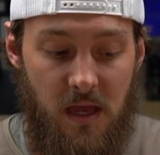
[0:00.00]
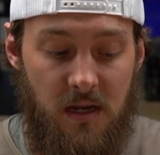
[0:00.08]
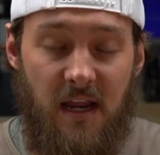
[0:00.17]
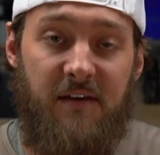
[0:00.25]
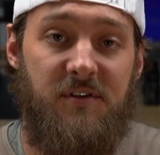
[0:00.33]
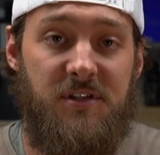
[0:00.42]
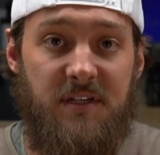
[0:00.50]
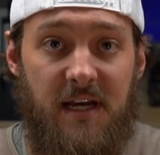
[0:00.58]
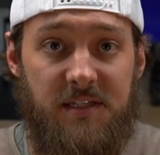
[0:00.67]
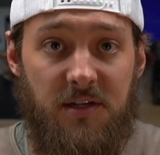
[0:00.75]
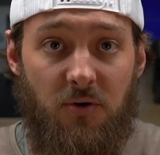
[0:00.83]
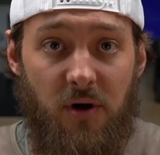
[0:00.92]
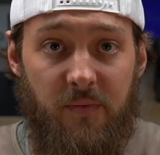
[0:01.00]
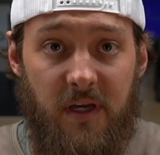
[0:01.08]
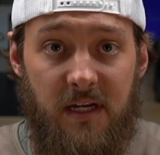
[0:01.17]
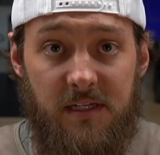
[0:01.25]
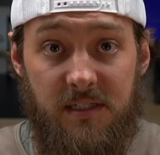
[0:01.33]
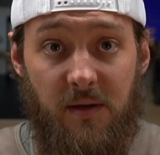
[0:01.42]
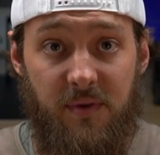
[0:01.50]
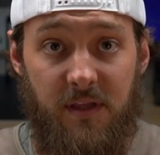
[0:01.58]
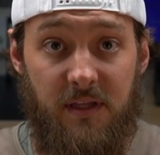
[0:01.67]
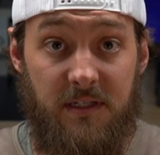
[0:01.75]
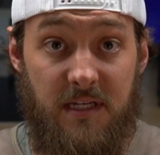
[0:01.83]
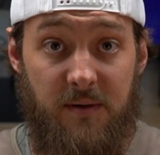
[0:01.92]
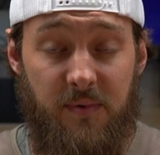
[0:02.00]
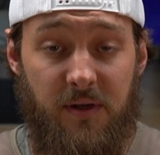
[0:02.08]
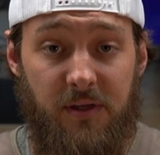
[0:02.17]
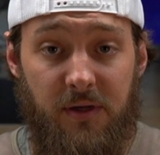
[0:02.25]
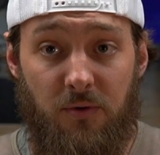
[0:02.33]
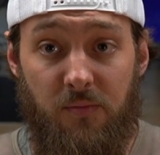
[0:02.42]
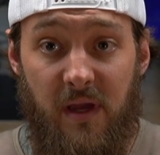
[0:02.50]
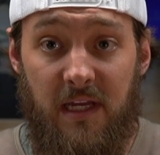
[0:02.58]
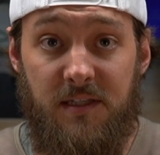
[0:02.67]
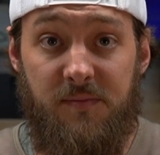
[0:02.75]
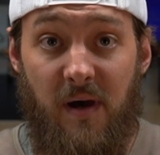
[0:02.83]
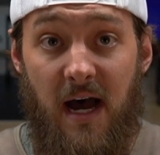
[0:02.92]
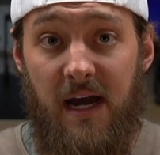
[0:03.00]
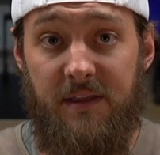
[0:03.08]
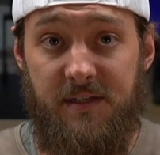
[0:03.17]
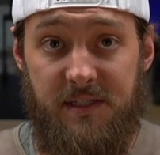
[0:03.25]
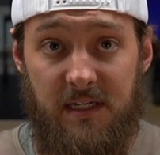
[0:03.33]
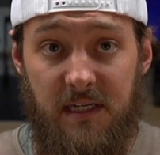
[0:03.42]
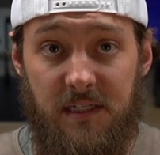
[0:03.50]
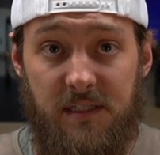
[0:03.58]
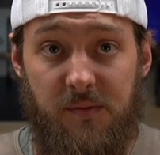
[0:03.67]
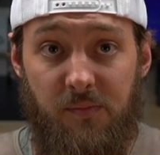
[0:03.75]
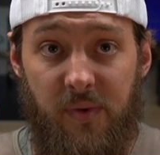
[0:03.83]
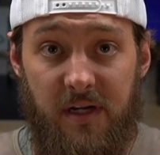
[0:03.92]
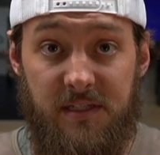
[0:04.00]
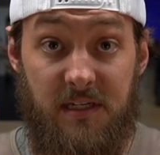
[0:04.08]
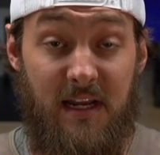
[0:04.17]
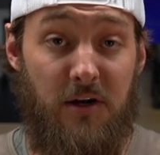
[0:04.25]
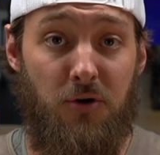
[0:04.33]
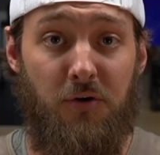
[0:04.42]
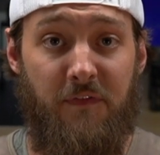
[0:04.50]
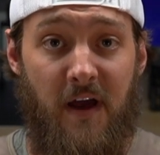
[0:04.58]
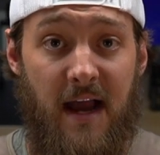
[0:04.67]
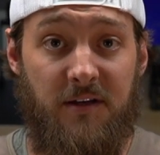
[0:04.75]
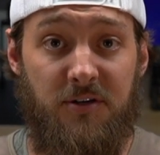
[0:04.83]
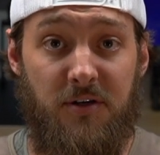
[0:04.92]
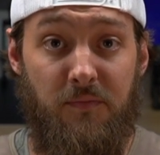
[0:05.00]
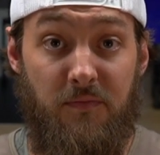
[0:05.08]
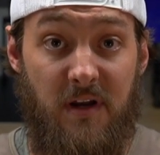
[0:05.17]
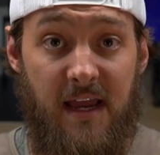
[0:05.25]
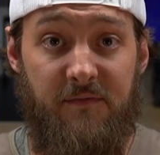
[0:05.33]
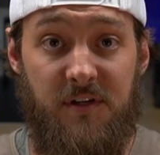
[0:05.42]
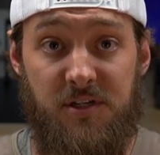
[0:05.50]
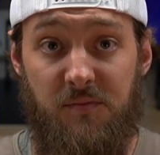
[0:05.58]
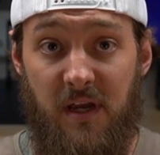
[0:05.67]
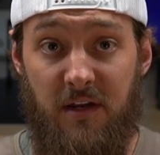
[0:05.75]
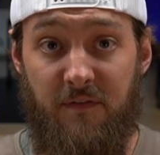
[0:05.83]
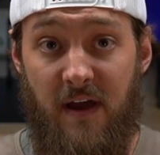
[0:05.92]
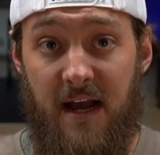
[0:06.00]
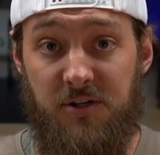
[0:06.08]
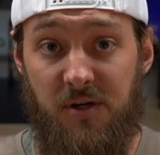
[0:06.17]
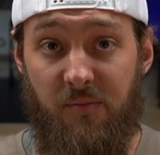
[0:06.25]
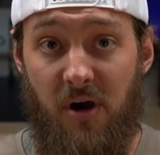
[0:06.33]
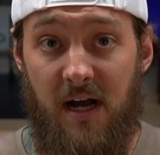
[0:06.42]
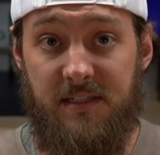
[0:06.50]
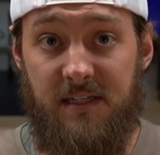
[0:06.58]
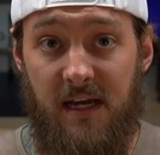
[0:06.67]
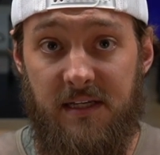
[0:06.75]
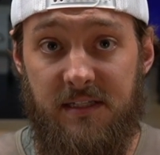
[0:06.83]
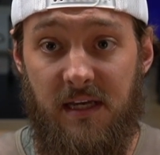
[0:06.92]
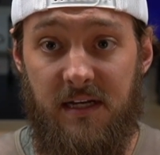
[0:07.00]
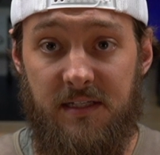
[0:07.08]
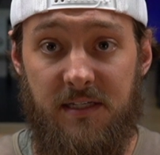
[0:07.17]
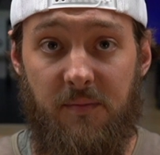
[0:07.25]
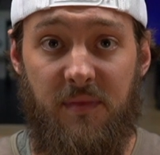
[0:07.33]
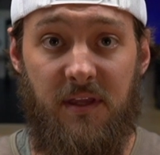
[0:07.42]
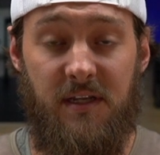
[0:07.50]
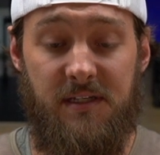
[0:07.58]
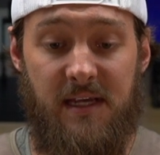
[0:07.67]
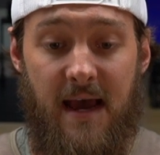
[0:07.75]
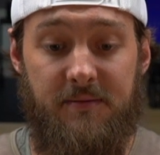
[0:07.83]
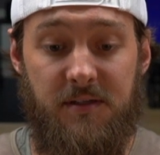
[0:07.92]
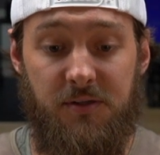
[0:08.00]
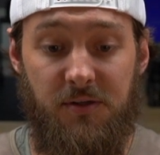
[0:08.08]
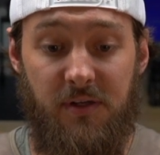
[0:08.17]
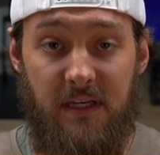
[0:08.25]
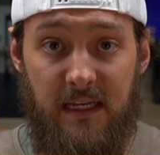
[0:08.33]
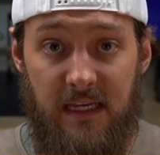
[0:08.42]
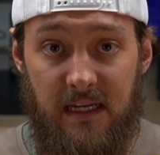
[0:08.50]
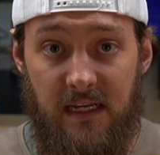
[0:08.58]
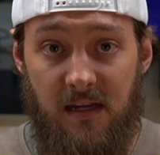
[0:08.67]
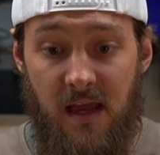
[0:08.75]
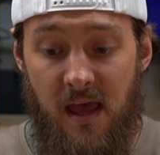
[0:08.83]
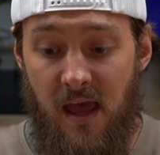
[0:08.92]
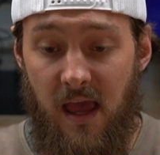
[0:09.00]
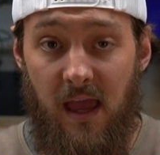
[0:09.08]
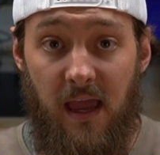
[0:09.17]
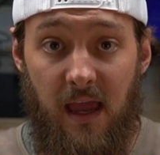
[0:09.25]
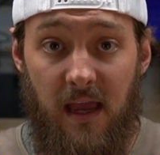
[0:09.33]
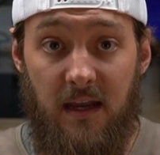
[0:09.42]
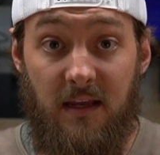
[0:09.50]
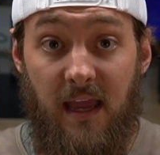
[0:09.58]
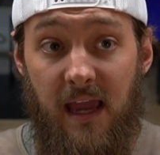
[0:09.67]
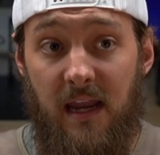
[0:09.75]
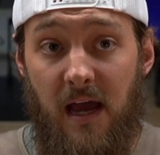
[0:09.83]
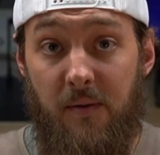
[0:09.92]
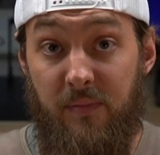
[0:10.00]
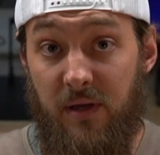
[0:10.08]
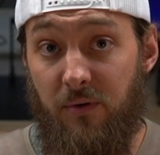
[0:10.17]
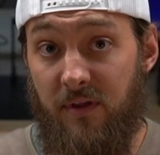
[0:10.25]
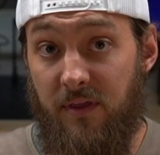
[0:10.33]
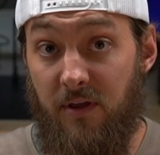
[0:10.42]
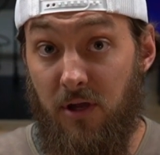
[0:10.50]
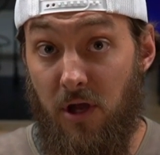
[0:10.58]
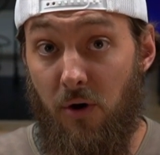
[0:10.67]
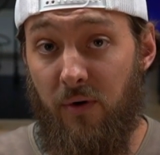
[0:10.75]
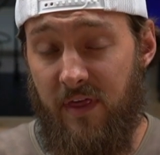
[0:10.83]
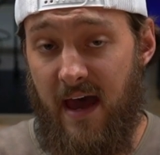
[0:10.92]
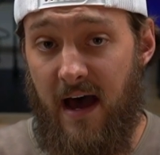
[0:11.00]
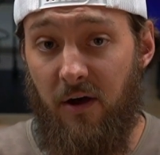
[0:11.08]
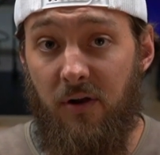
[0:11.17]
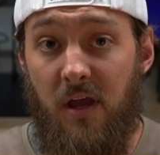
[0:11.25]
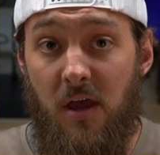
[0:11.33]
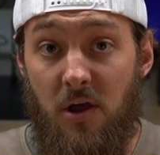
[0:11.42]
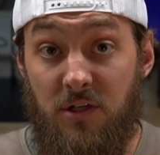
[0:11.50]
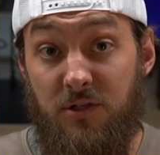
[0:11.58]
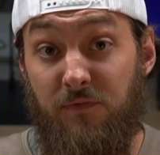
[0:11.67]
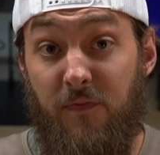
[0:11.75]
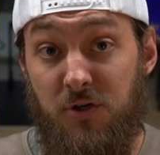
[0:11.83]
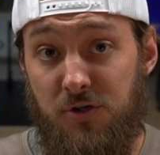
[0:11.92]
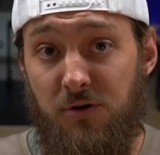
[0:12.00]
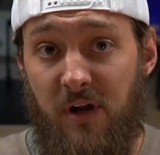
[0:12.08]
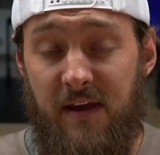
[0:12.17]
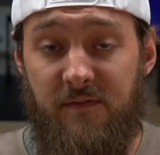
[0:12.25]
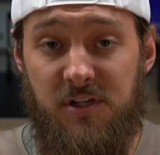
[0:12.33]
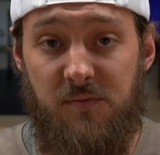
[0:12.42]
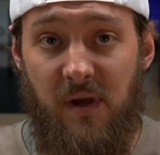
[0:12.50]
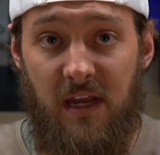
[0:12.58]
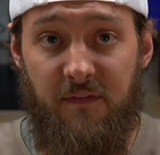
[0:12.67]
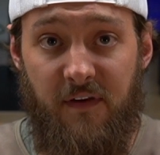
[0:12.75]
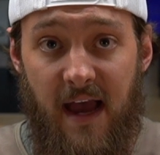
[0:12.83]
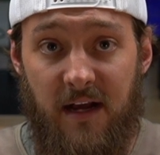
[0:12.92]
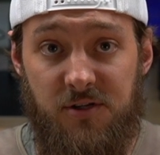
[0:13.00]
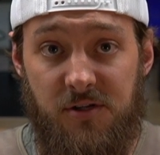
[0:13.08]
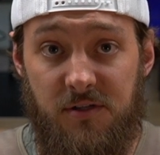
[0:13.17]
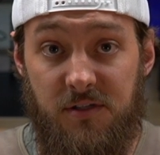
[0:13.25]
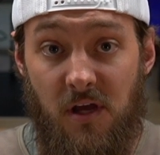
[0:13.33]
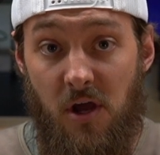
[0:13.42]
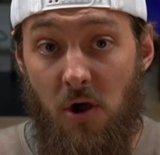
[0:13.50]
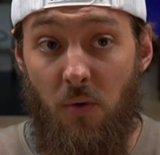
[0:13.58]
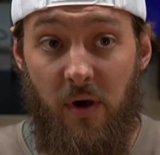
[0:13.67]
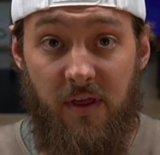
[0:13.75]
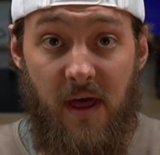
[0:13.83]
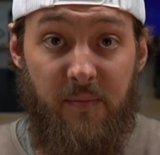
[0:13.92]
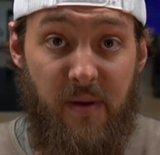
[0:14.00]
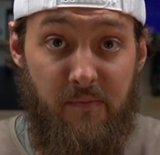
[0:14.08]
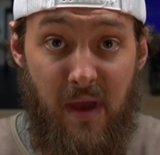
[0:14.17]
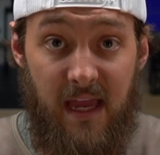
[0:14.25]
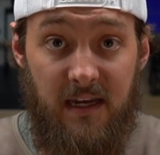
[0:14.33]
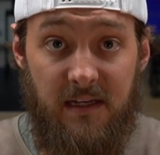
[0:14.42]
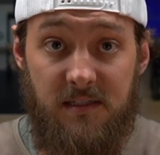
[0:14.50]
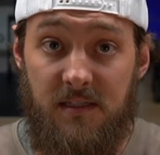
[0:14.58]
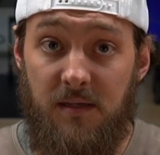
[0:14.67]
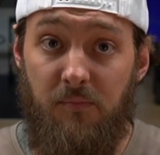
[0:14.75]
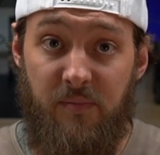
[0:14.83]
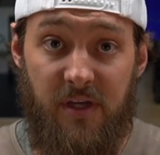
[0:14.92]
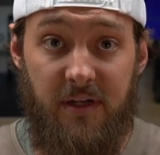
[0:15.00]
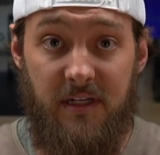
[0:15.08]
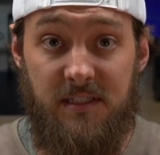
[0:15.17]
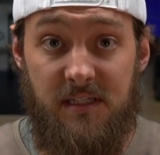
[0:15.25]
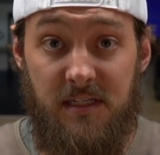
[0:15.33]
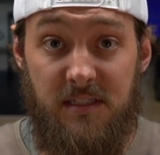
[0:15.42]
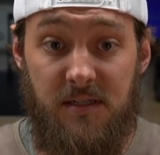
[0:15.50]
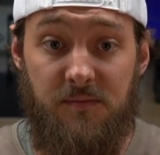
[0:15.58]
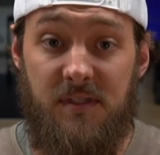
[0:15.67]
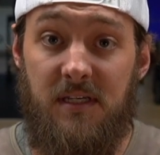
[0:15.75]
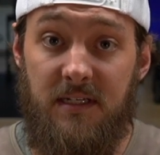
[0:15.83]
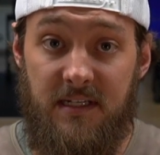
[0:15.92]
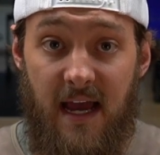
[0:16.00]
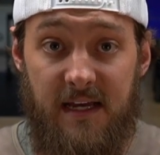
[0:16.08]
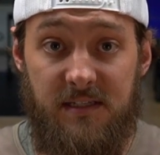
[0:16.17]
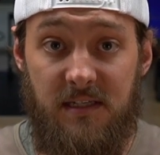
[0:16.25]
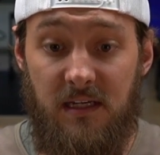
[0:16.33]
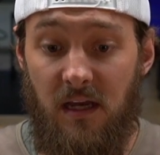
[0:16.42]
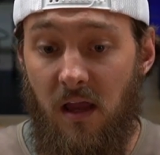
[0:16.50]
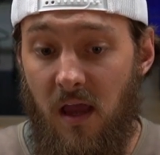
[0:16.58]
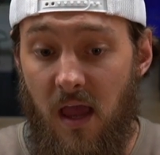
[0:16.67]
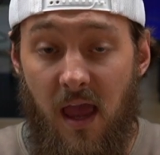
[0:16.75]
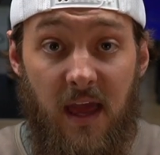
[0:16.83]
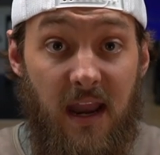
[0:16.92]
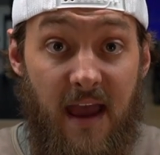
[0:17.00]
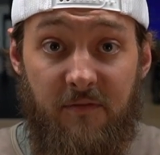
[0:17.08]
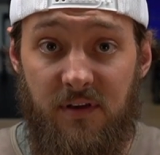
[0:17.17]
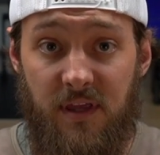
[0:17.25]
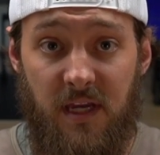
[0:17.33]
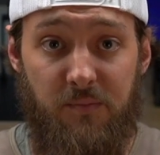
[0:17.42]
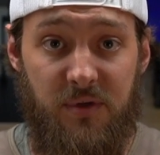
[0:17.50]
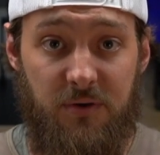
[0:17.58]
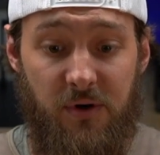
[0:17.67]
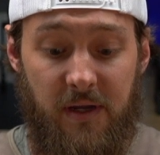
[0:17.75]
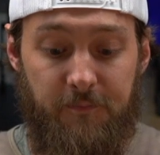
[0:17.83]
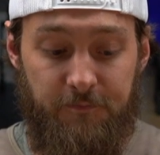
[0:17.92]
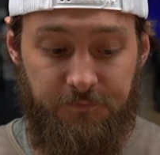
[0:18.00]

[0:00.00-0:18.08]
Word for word: Night vision test equipment is something that typically remains behind the scenes, but is an integral factor in night vision manufacturing process and is something that is absolutely needed and cannot be with go without for true night vision manufacturers, whether that be maintenance, building systems, testing, and everything in between.